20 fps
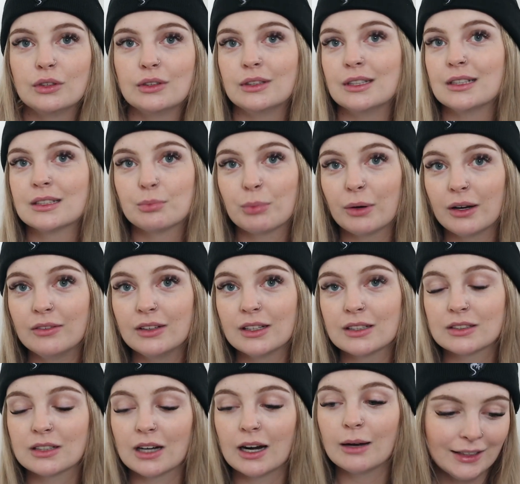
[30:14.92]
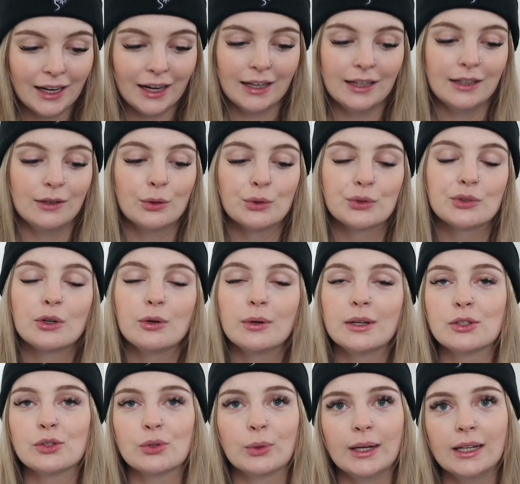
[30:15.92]
this previous time. I also
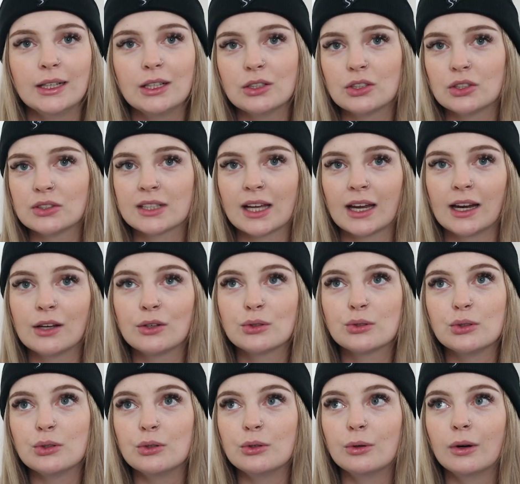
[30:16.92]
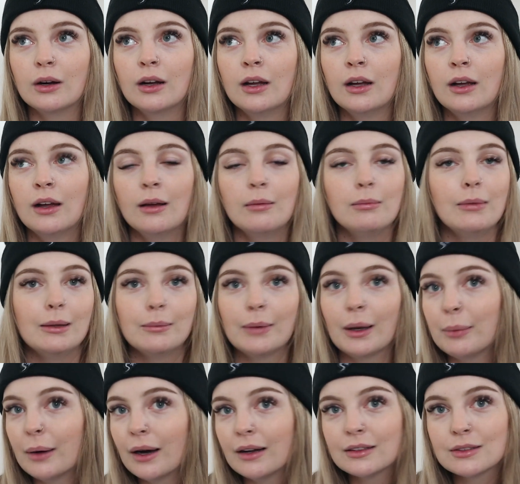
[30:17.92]
enjoyed just getting to meet my
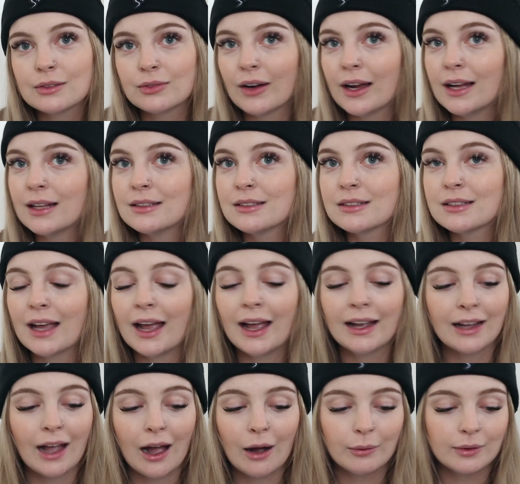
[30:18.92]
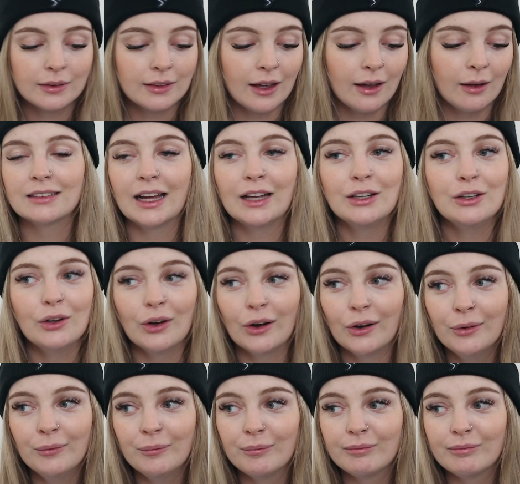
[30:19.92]
partner's friends, hang out with them, and, you
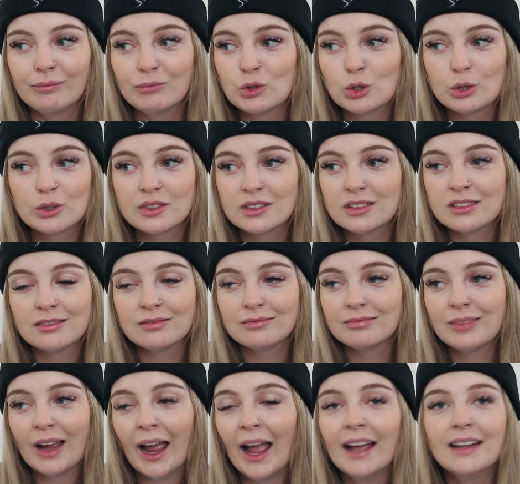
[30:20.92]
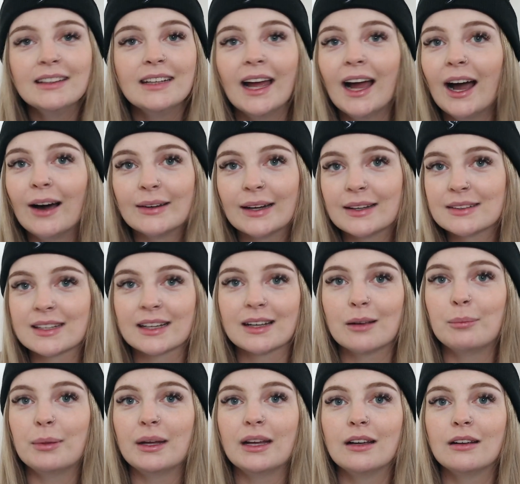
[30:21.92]
know, just hang out as like a
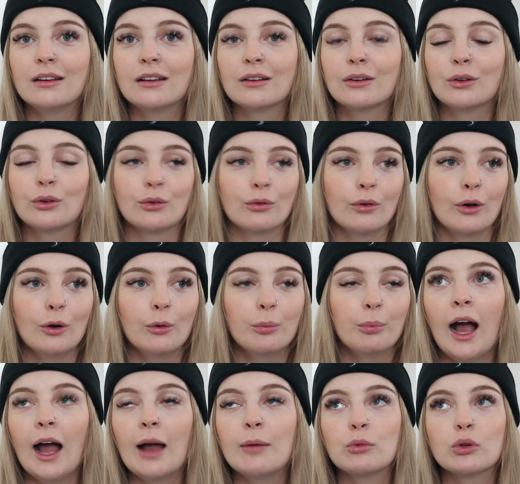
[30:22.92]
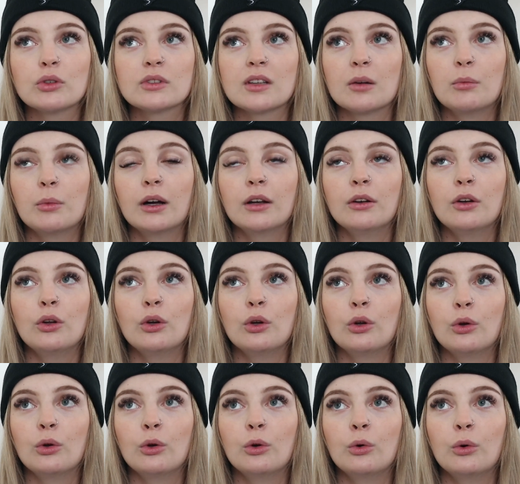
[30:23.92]
big group. I'm not someone
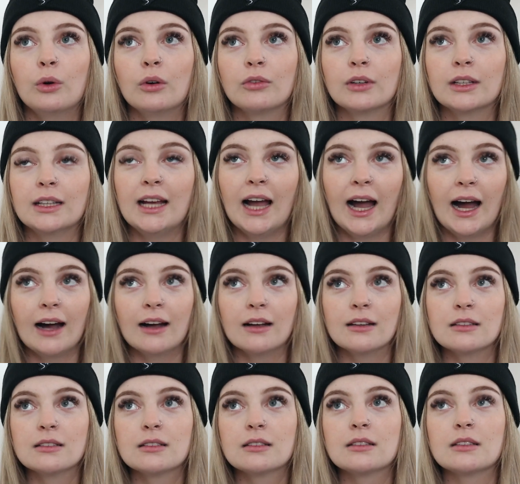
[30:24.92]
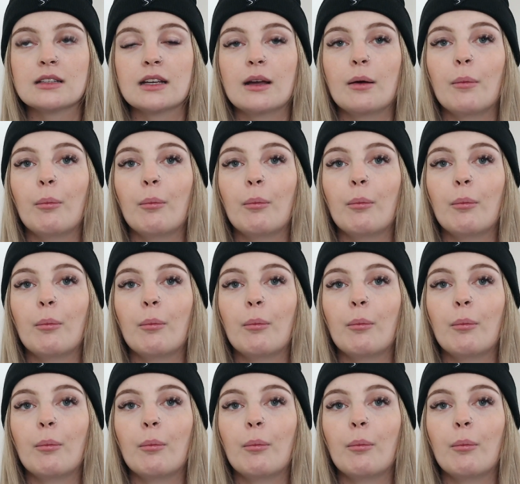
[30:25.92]
who really has